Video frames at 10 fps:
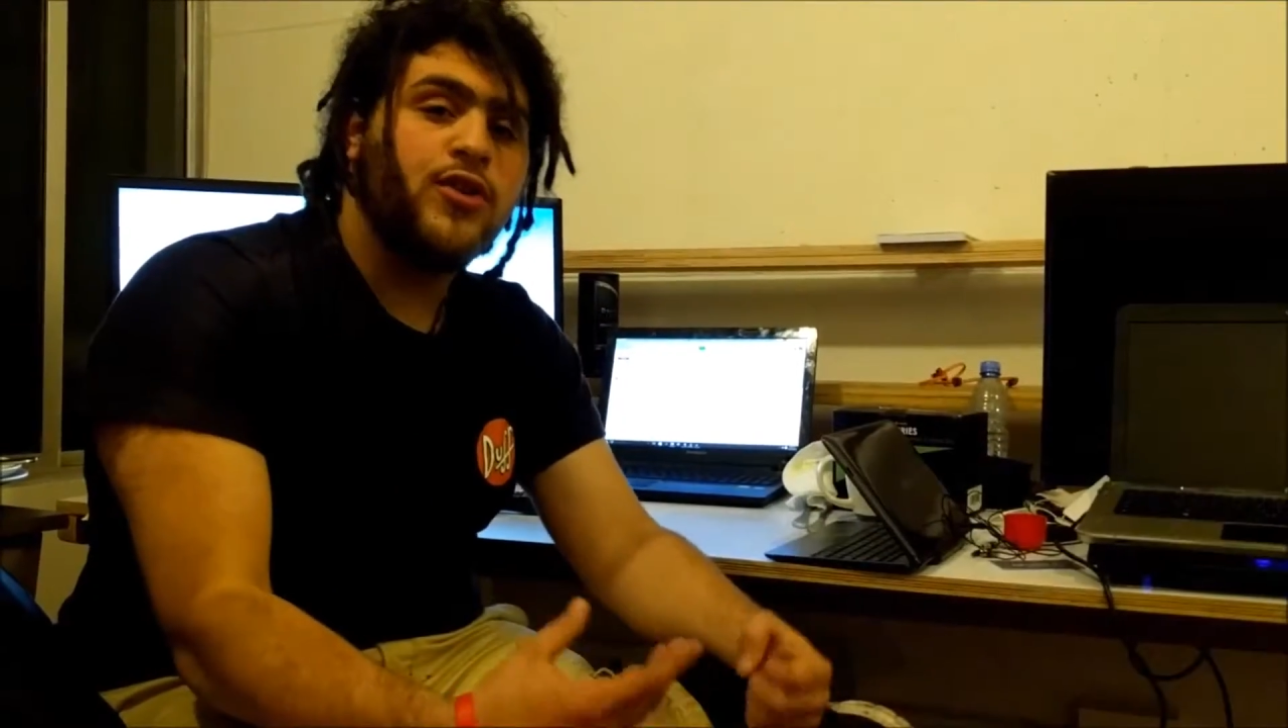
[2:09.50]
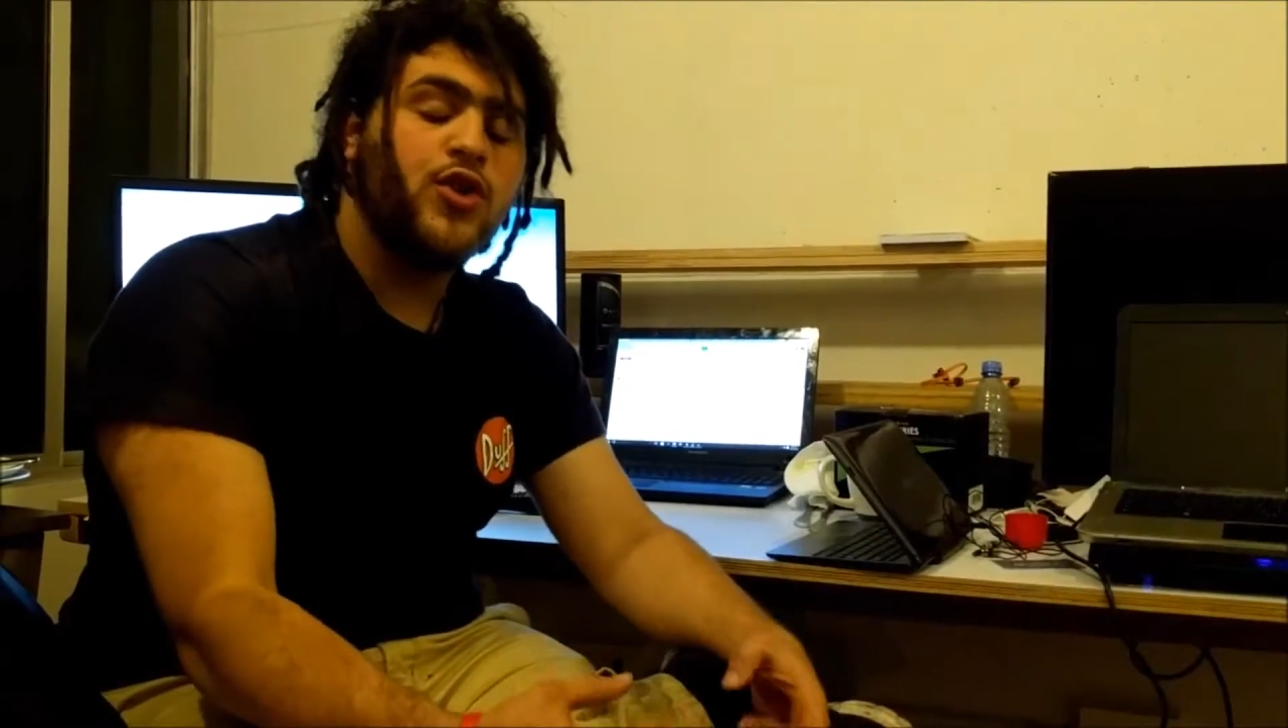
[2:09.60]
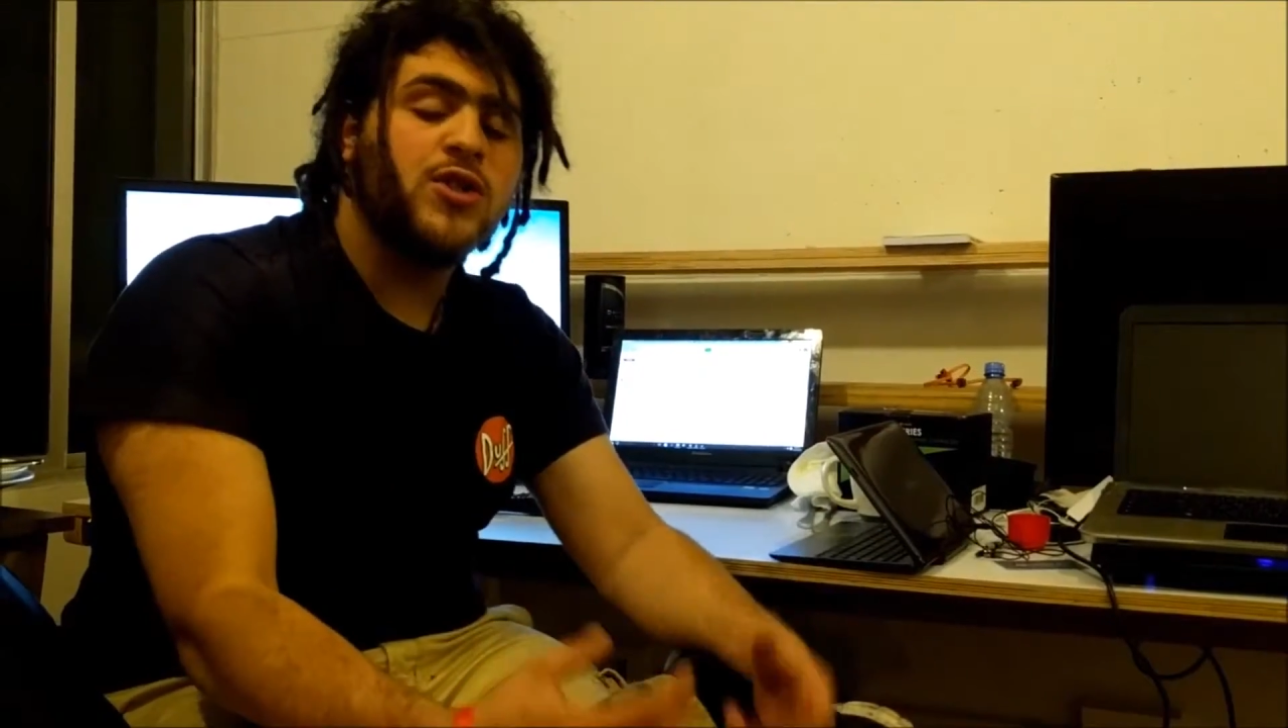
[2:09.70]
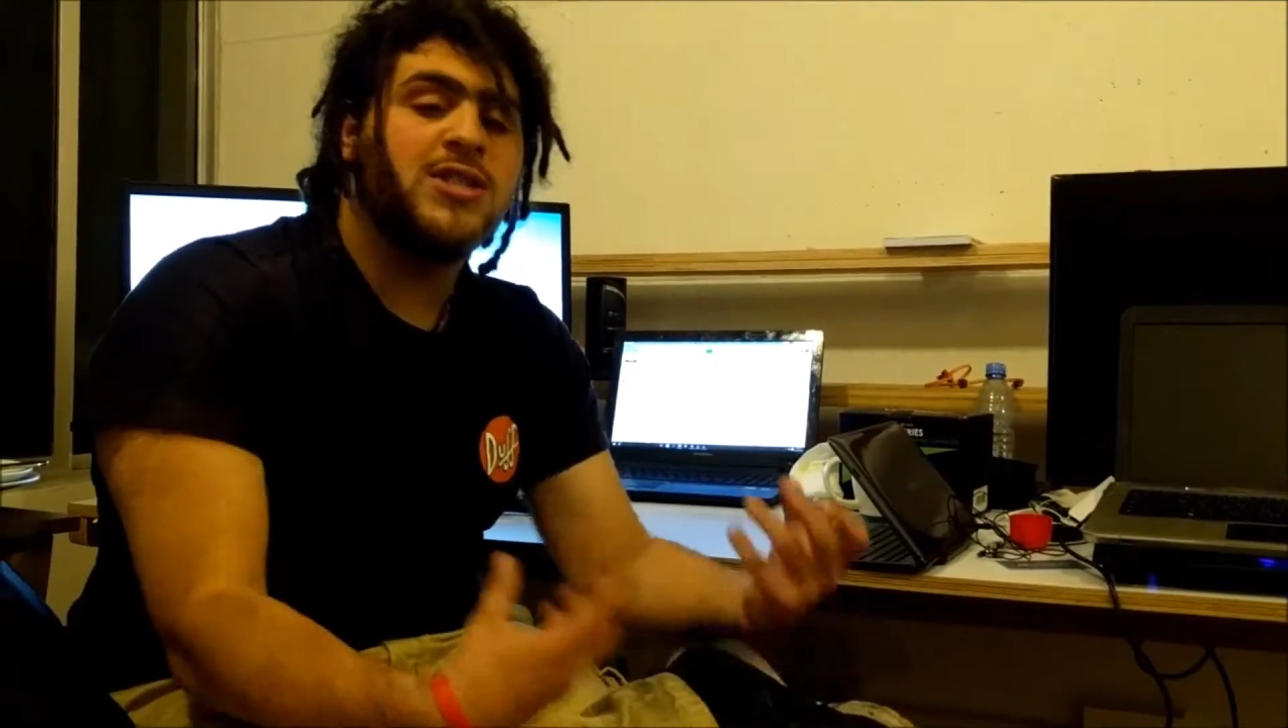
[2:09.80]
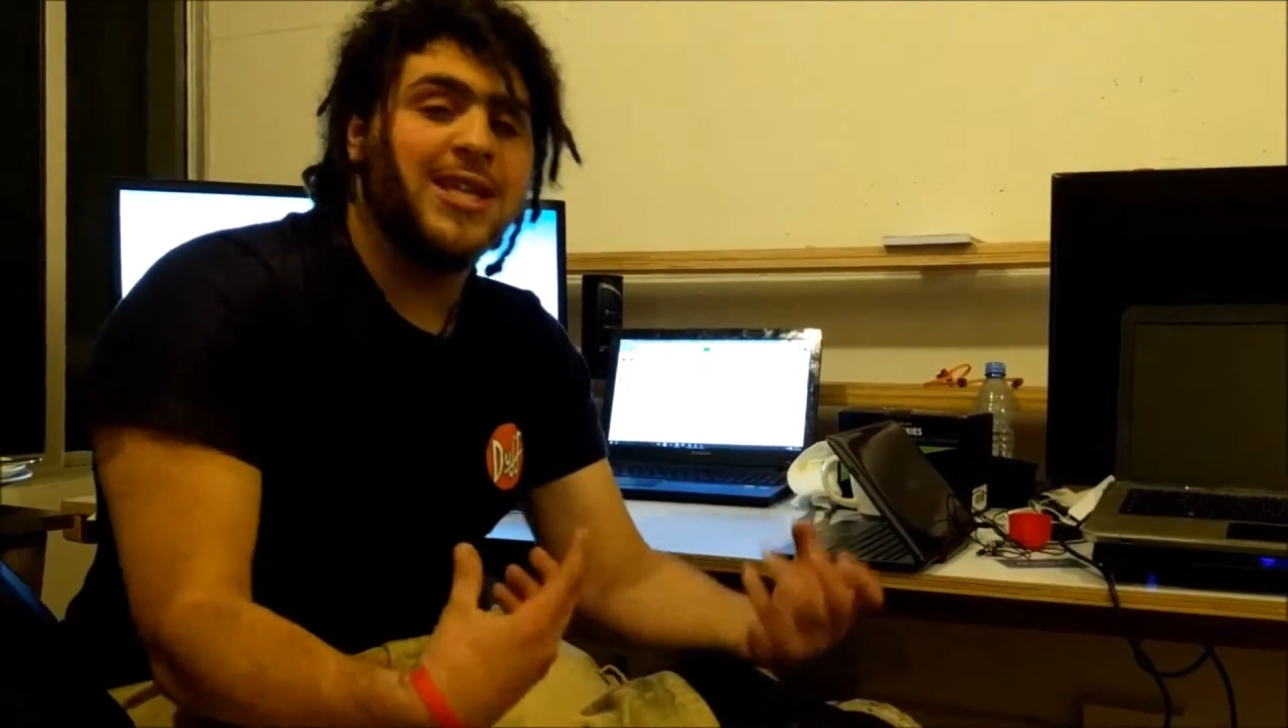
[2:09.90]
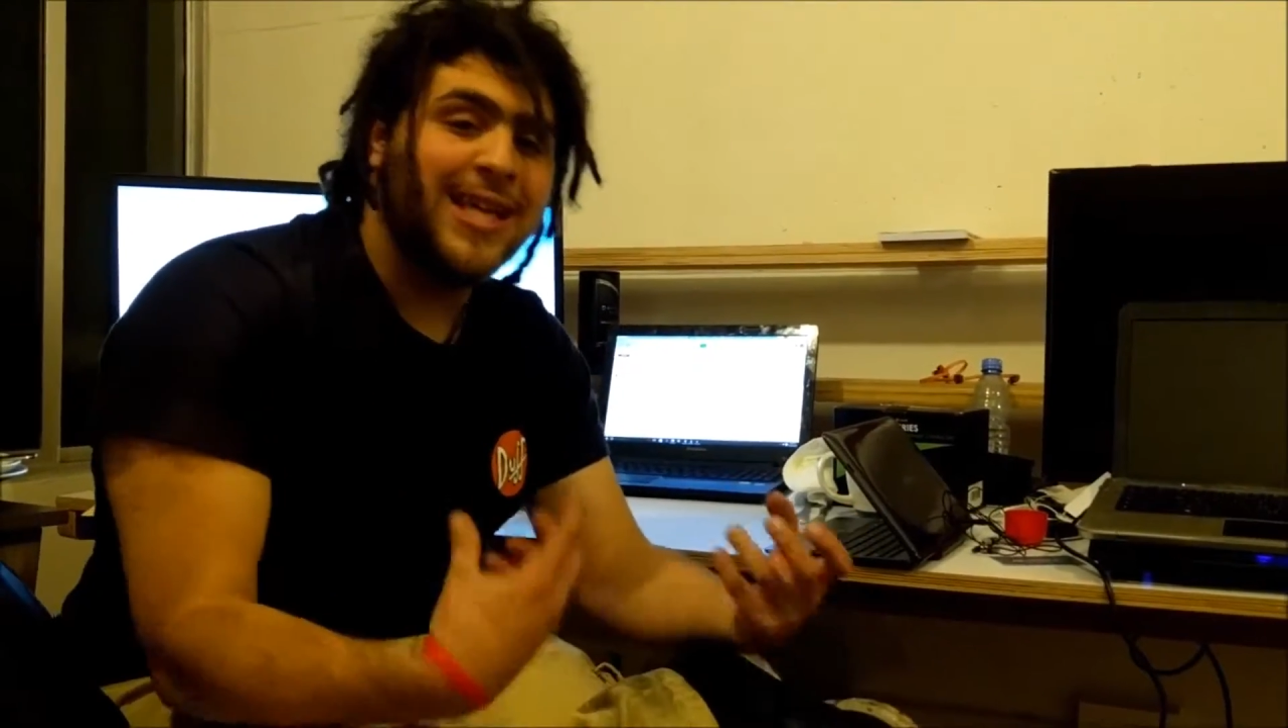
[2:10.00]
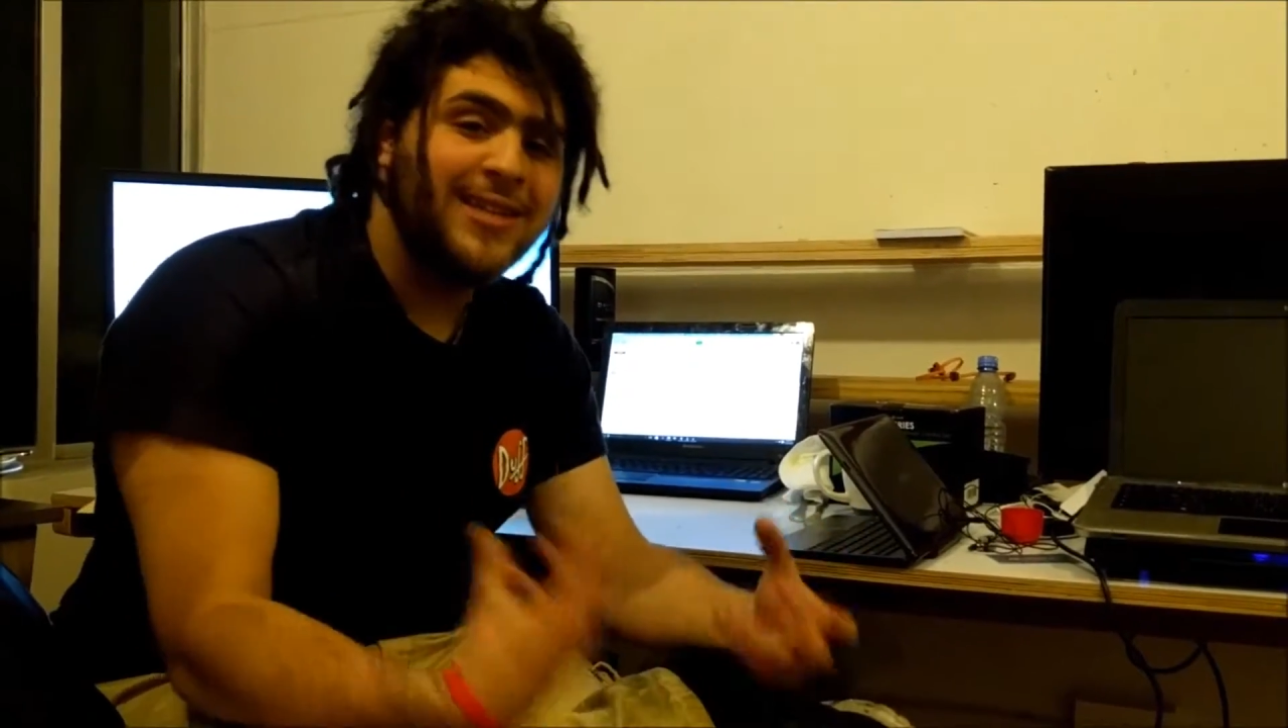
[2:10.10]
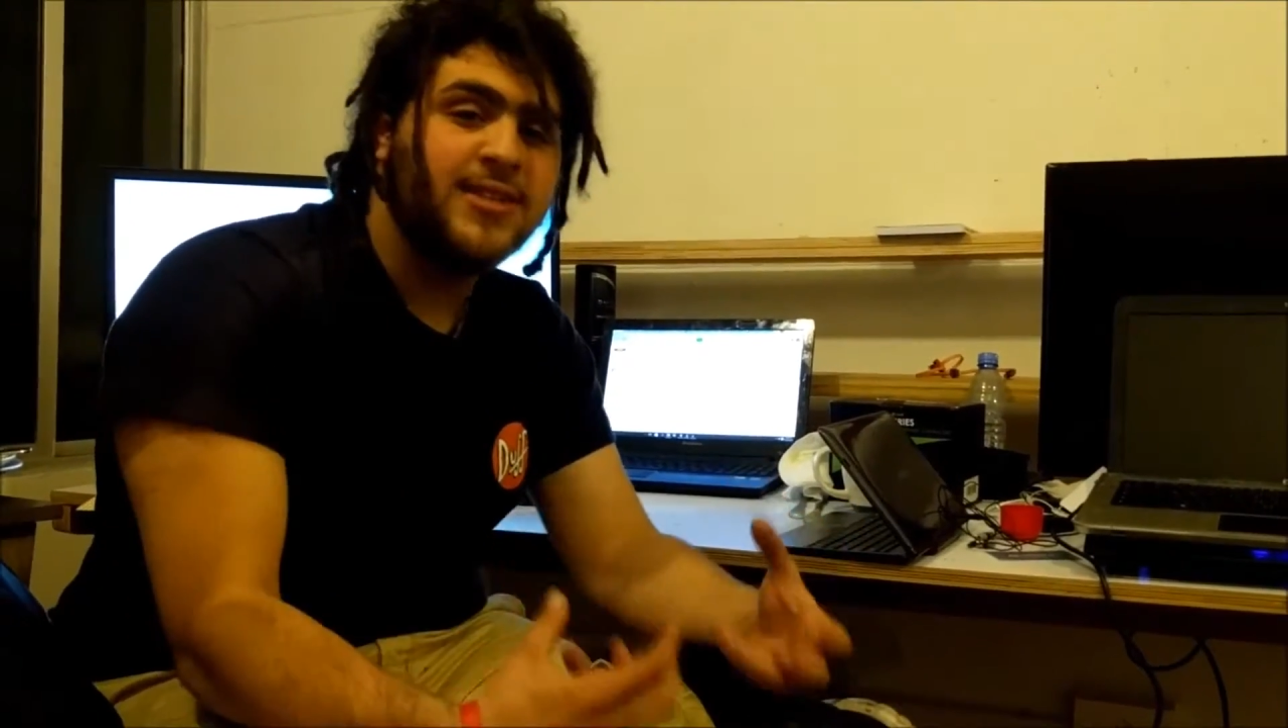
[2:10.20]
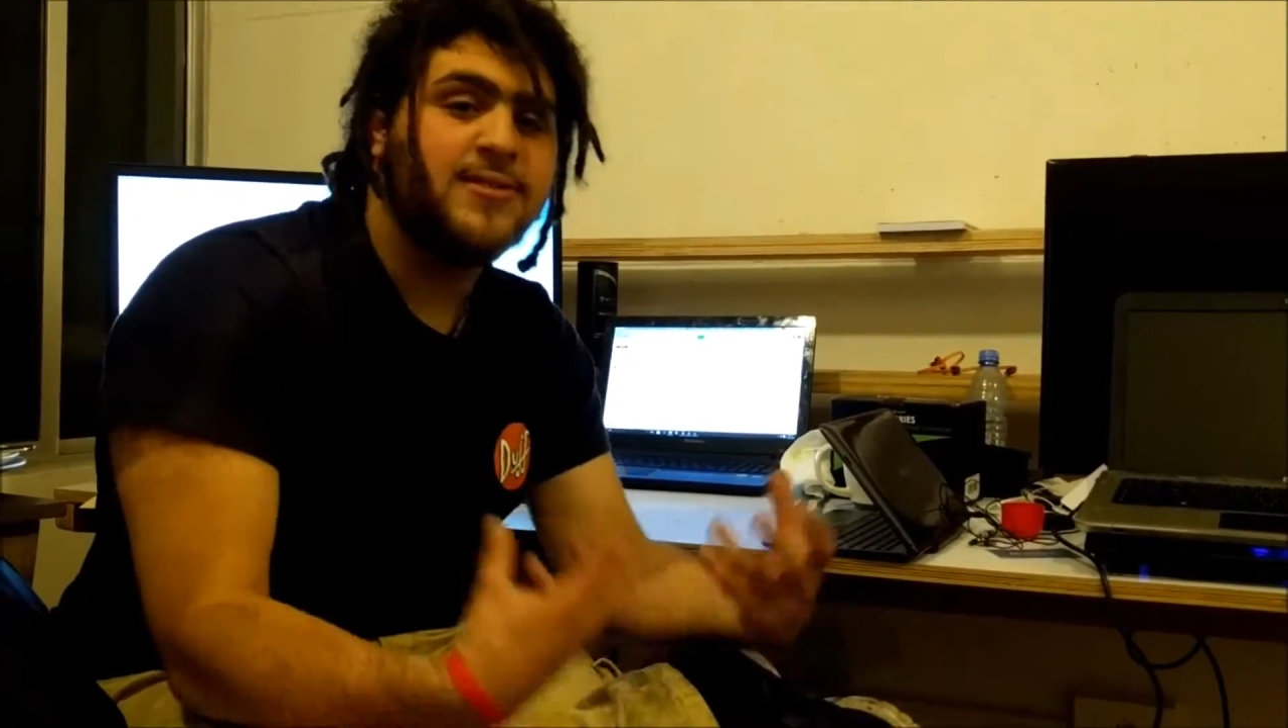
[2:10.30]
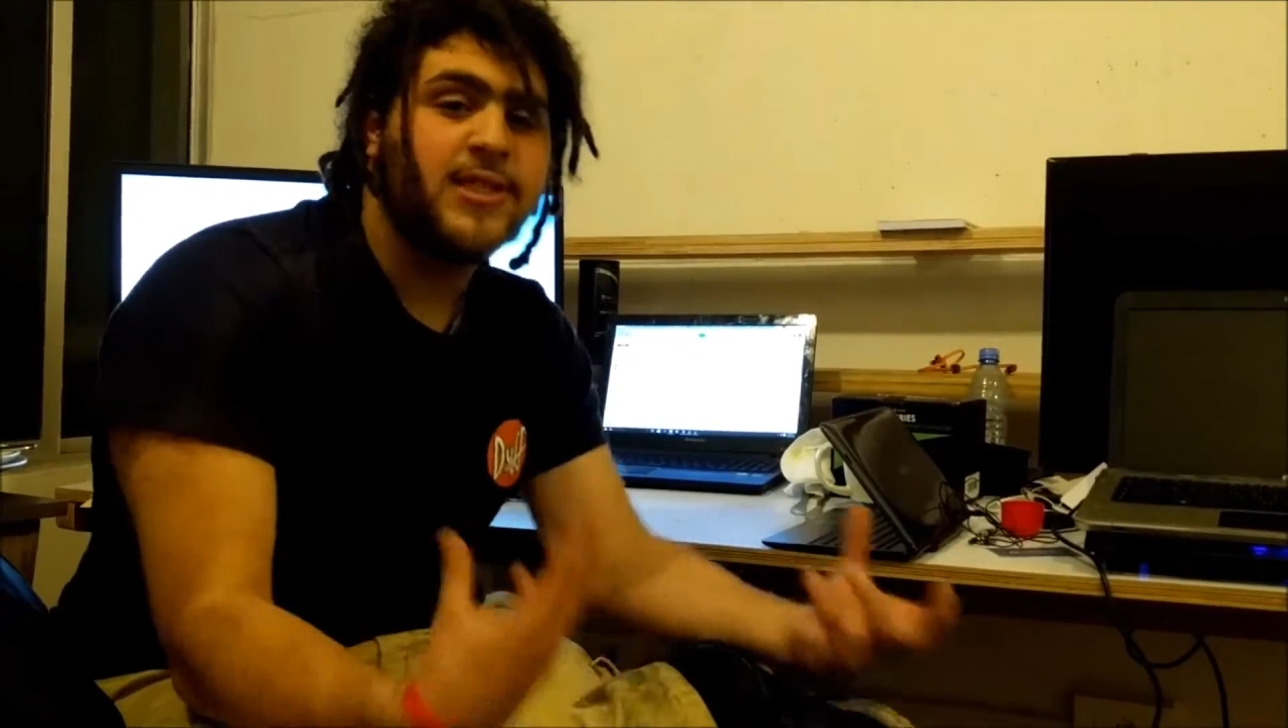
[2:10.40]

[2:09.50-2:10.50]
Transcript: to use the latest